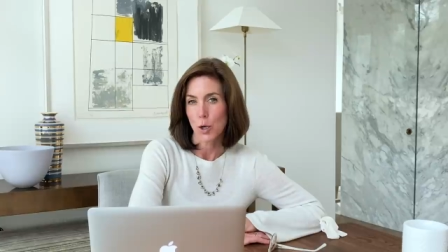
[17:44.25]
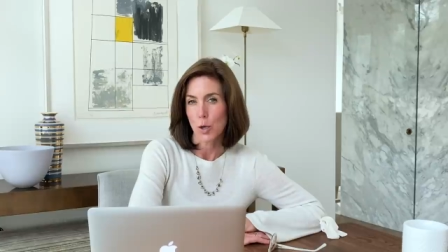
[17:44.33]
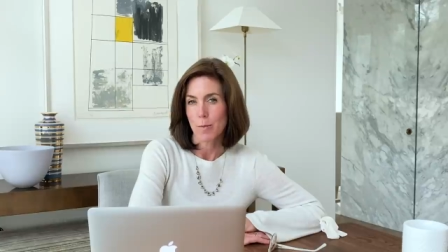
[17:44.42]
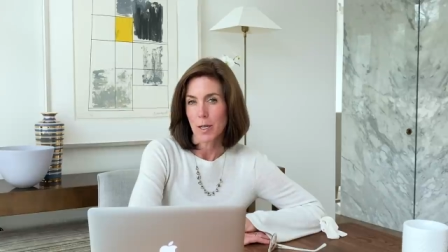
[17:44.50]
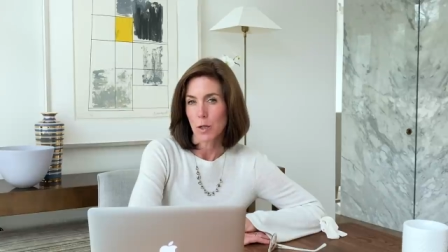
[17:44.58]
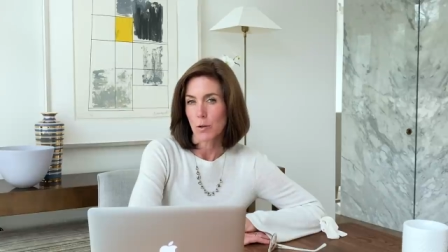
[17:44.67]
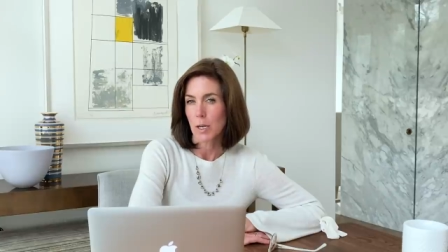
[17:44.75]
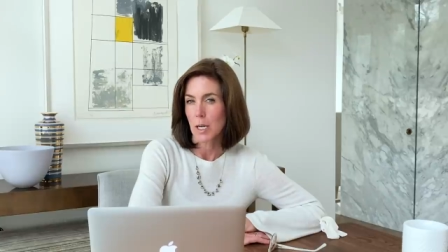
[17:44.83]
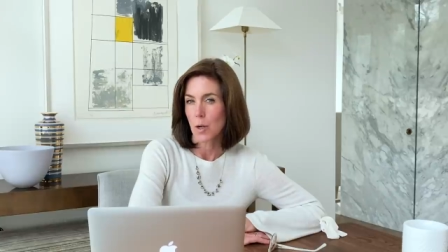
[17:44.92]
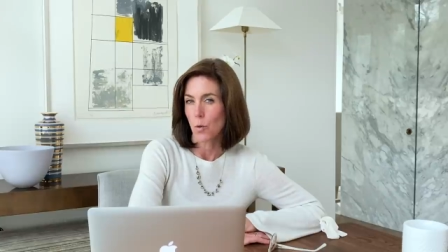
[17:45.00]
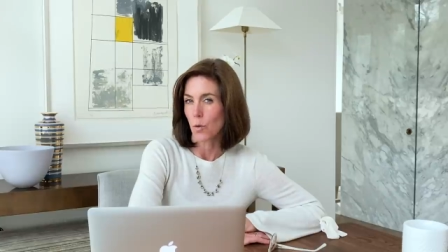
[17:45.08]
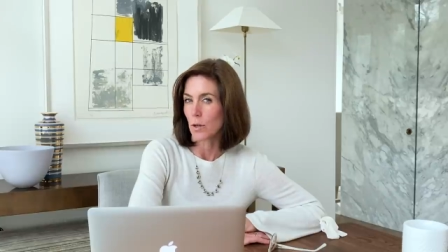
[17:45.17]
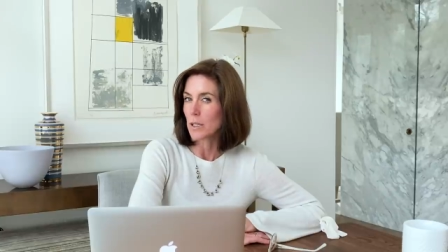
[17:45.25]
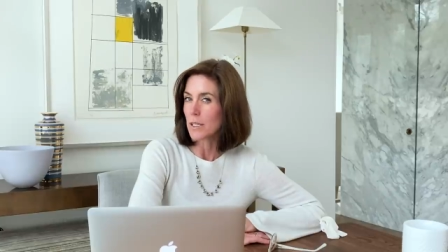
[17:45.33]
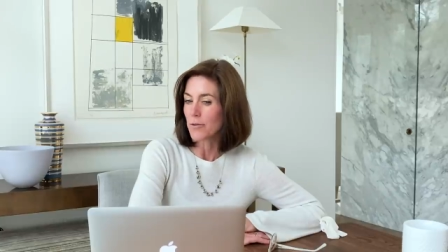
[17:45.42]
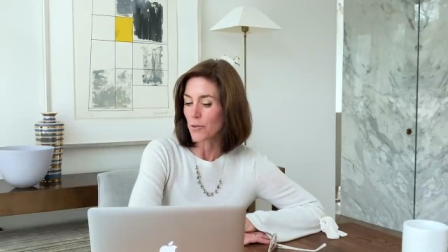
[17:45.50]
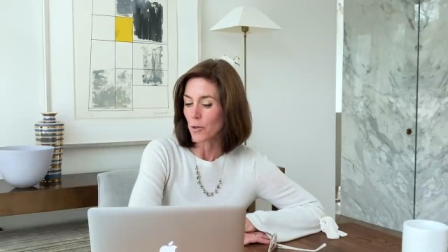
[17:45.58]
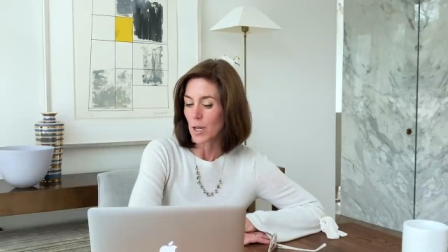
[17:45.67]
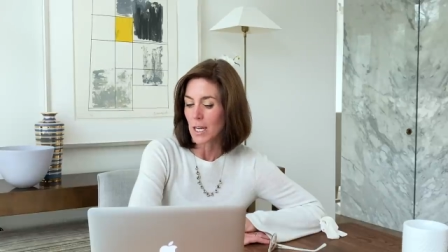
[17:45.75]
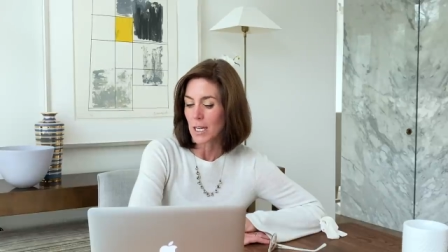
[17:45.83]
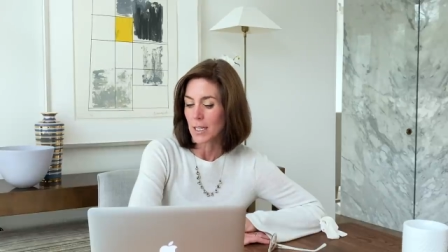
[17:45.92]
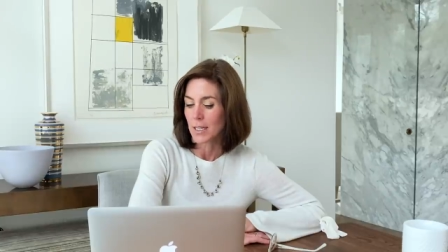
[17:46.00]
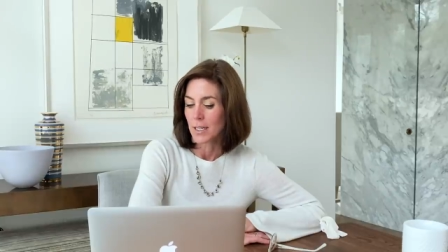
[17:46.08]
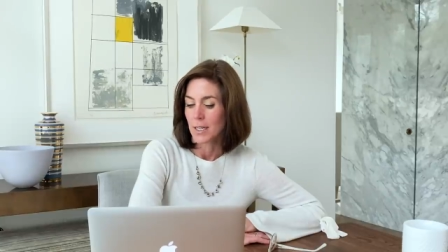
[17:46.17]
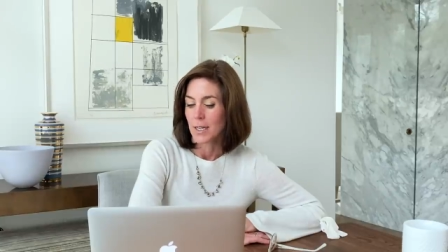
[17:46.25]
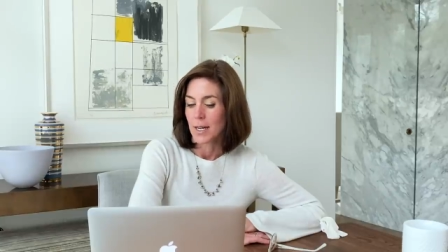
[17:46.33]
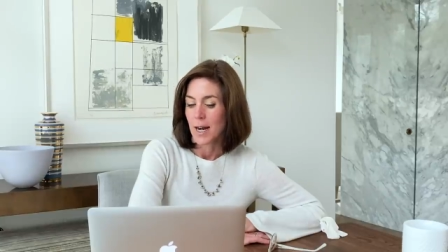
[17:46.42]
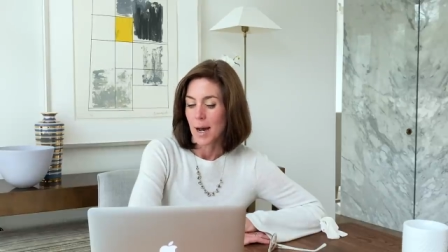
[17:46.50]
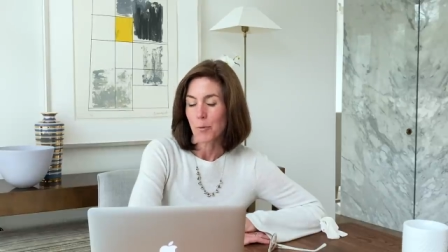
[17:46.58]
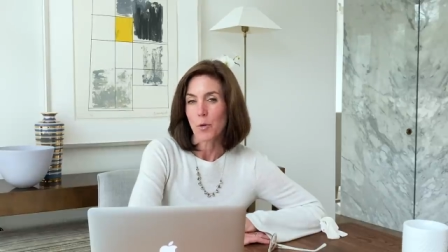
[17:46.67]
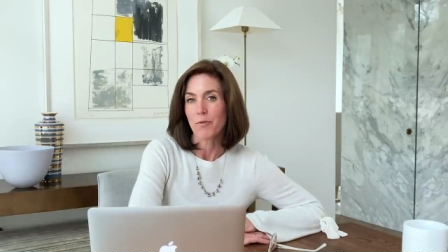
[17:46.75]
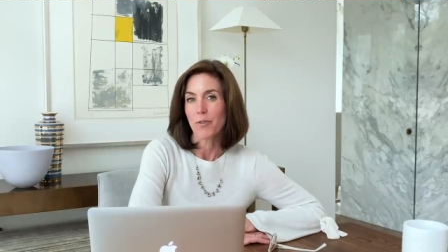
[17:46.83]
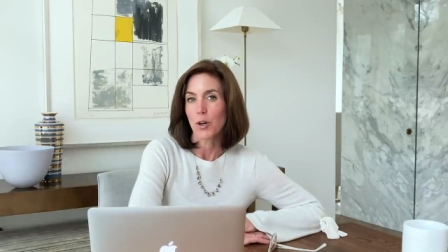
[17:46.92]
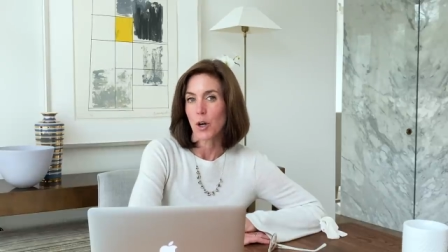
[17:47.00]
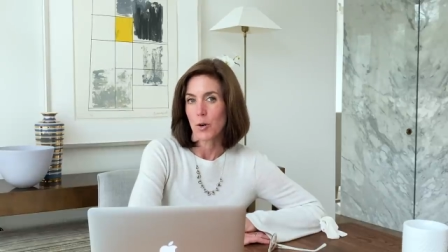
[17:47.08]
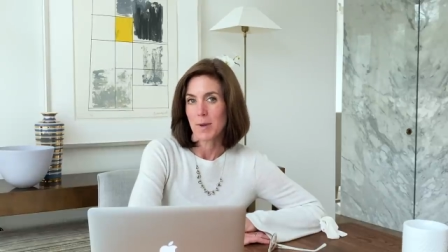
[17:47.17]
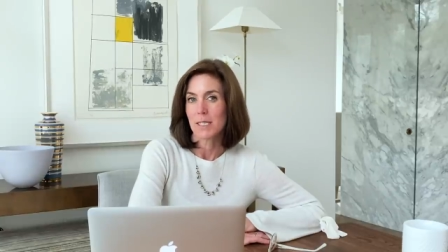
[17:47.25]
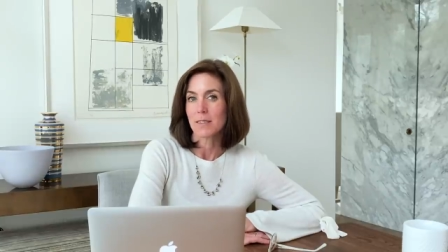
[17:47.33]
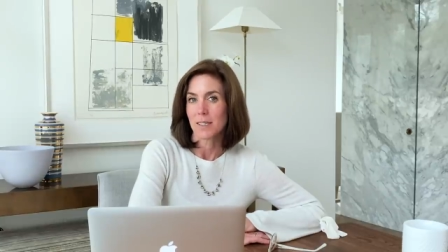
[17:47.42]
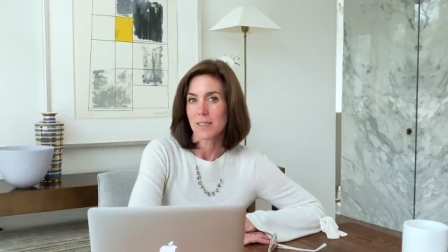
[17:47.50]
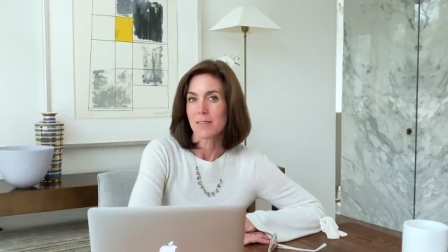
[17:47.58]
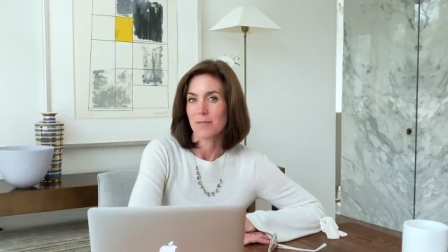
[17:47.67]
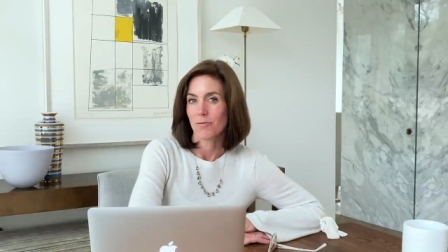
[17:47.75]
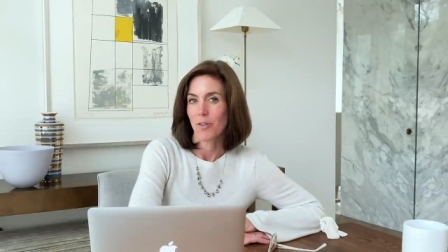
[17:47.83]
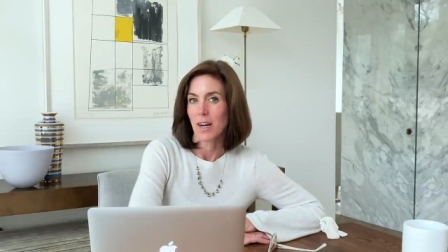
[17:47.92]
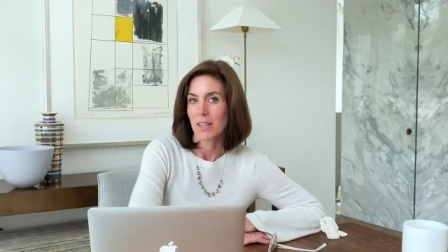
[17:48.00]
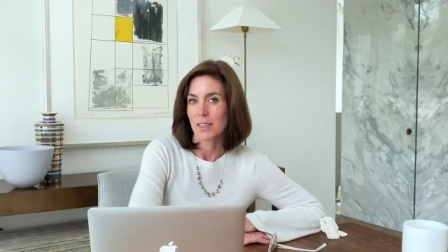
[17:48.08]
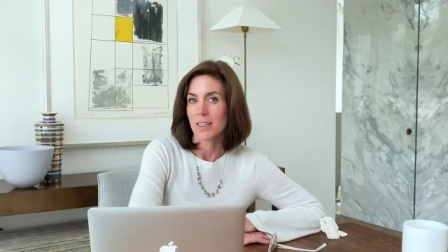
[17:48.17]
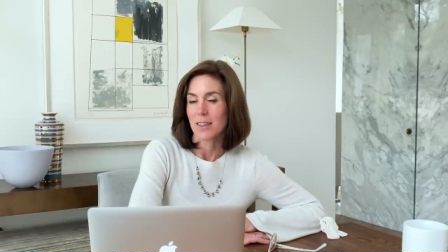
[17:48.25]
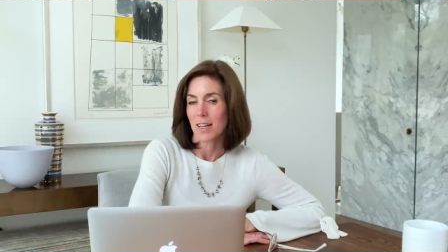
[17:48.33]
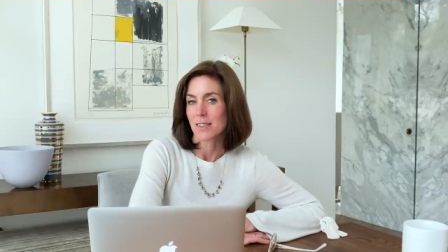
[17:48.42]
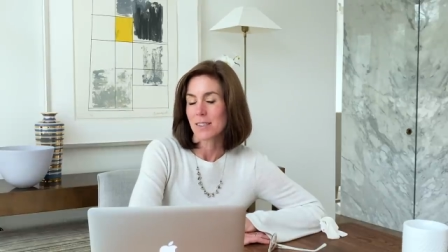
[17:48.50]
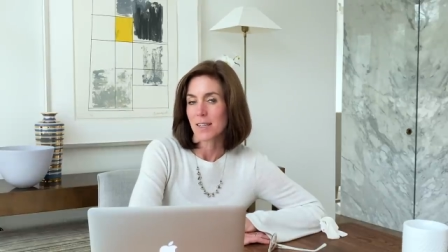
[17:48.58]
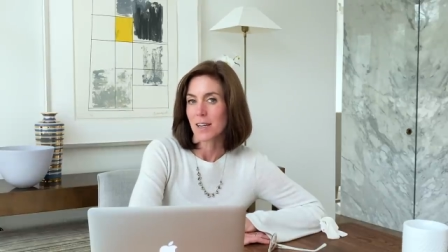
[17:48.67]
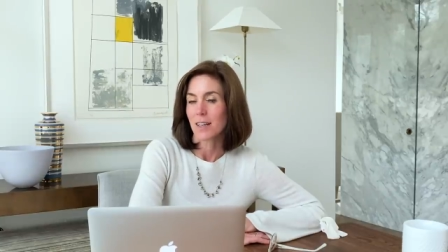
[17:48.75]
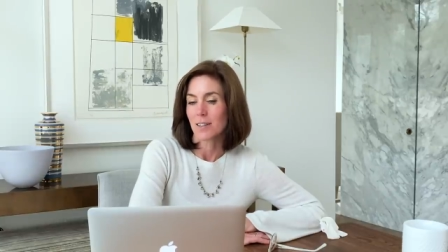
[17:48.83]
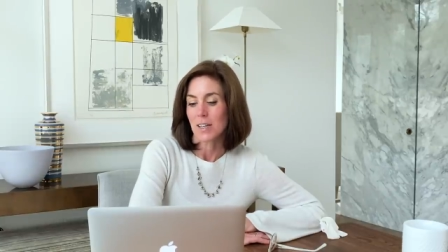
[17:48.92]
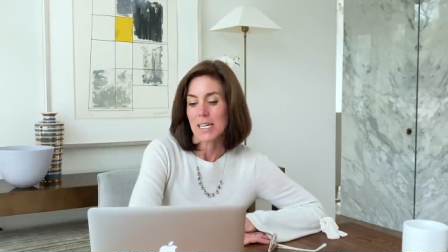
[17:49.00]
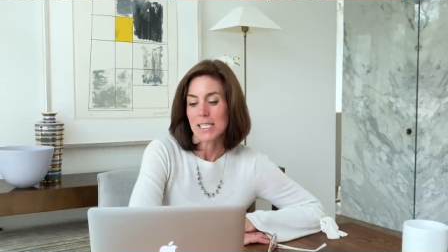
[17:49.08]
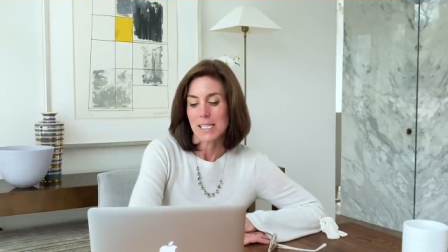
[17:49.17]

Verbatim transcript: Kermit green, or leaf green. I'm going for Kermit because frankly, that's the color I